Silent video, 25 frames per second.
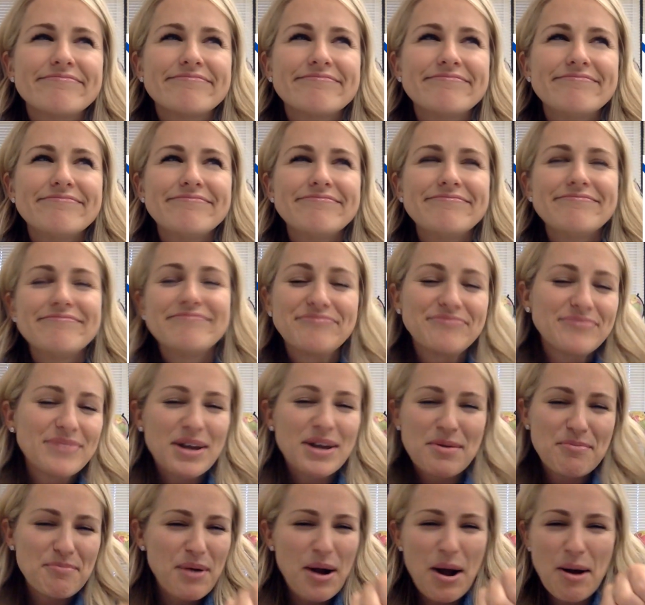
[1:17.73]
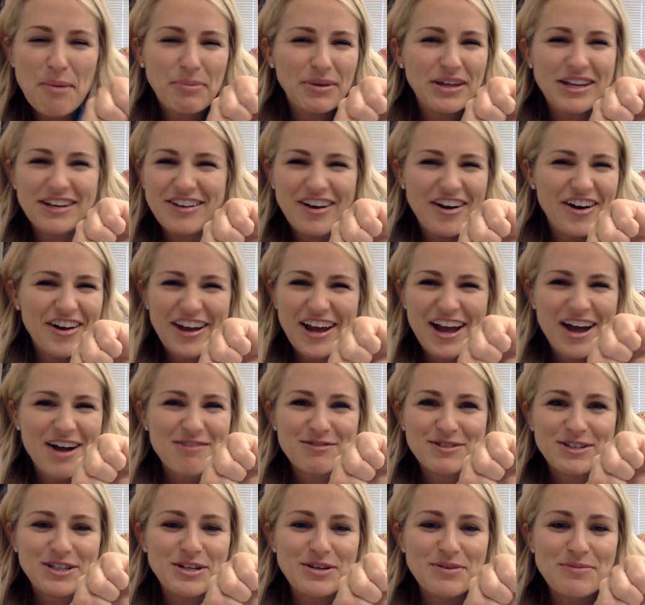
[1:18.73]
Hmm, probably not a
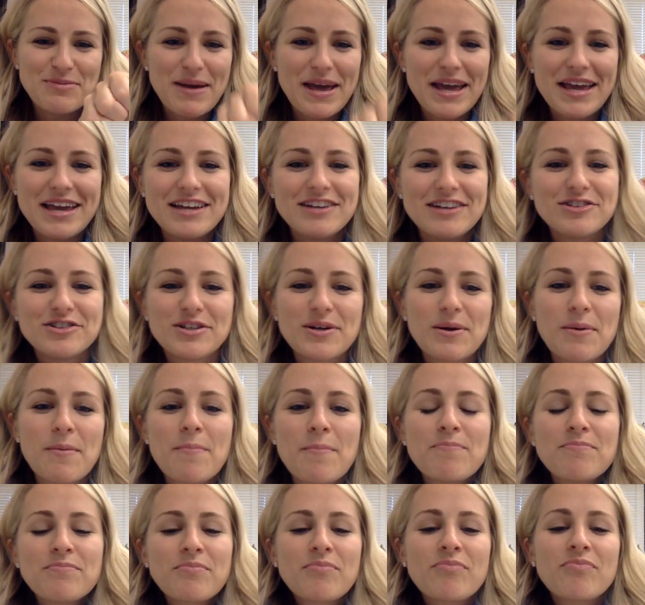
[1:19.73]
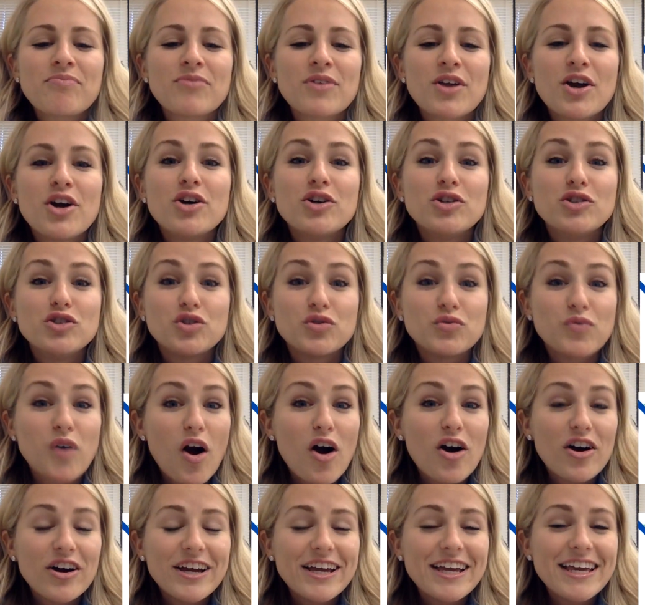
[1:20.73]
how-to page.
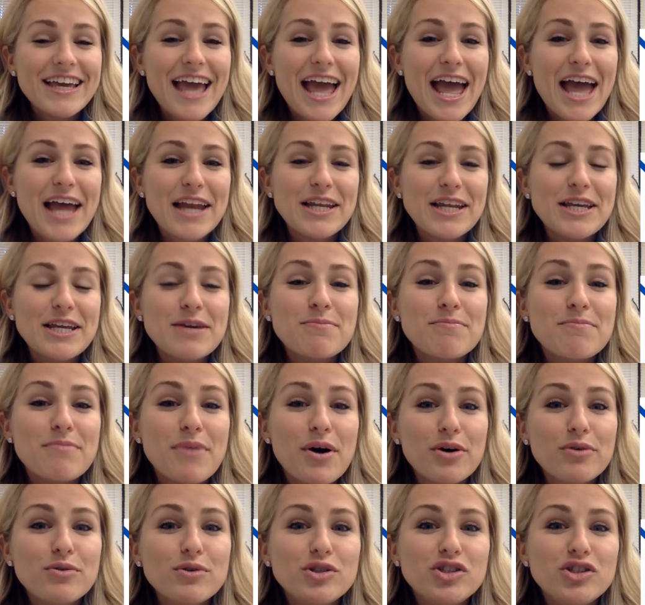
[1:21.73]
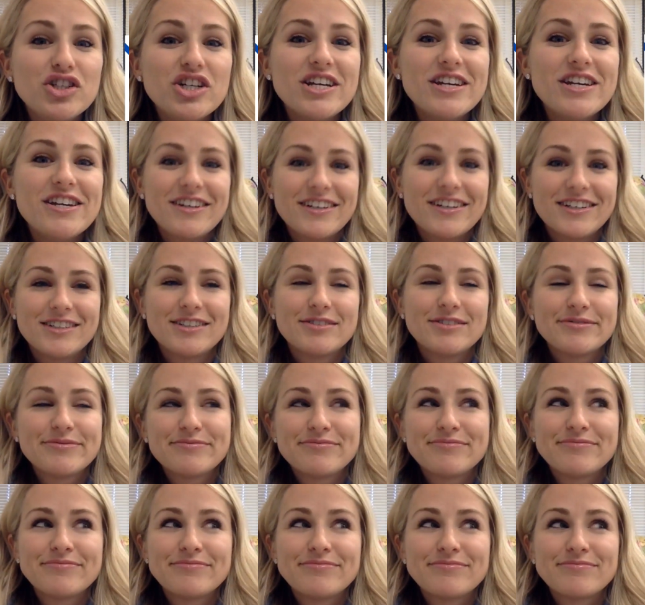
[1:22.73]
Drawing an emoji
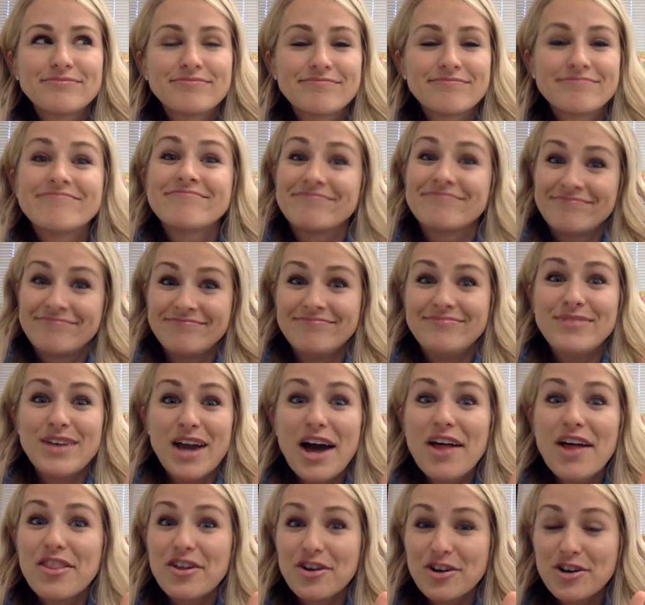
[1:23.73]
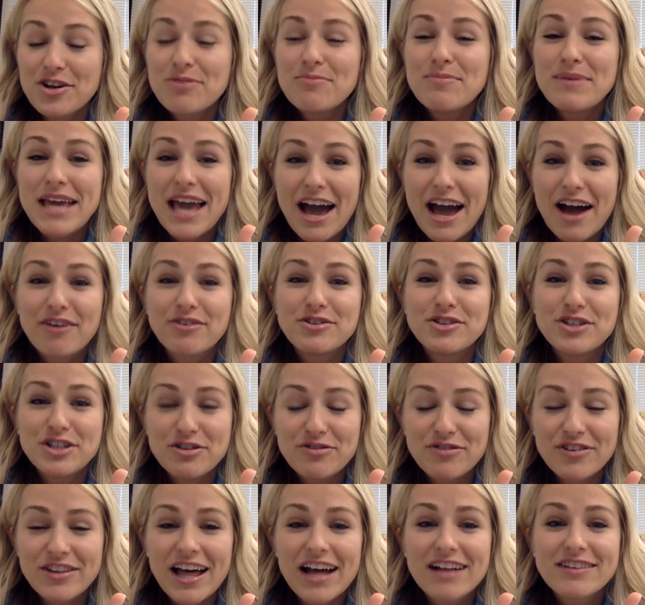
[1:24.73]
yeah, there could be how to
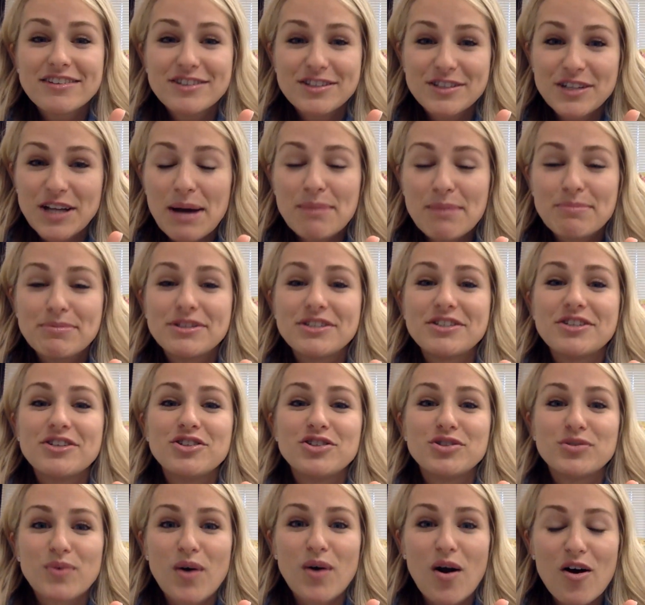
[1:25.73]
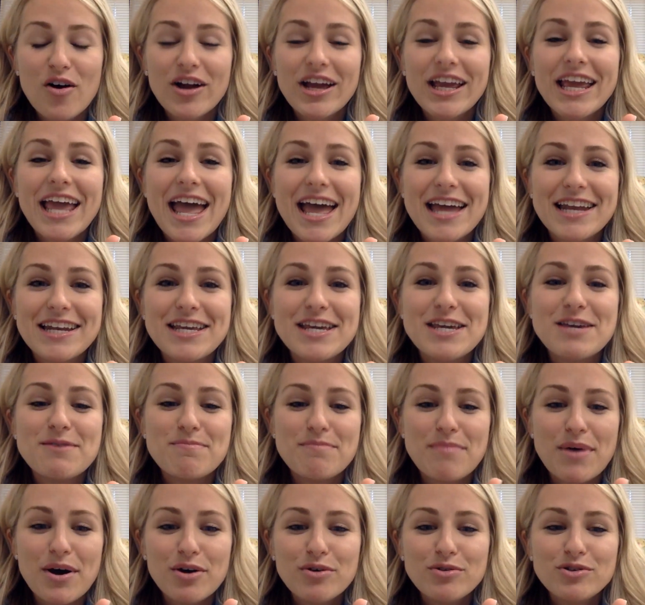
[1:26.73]
for that steps to drawing an
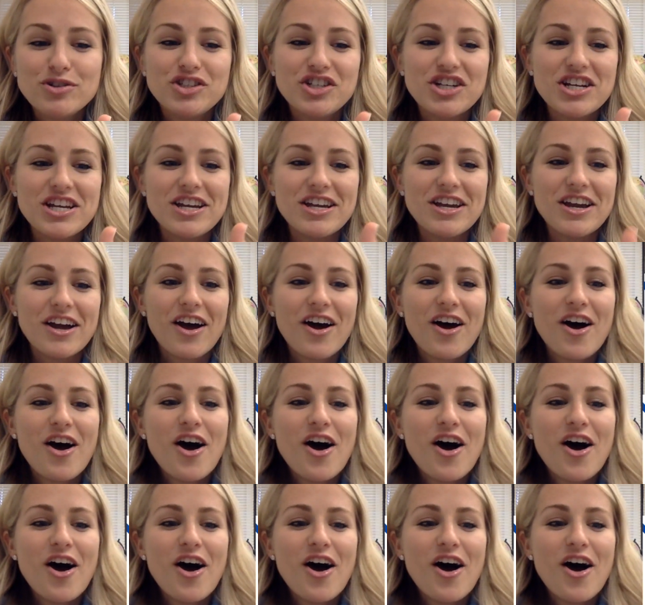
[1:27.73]
emoji.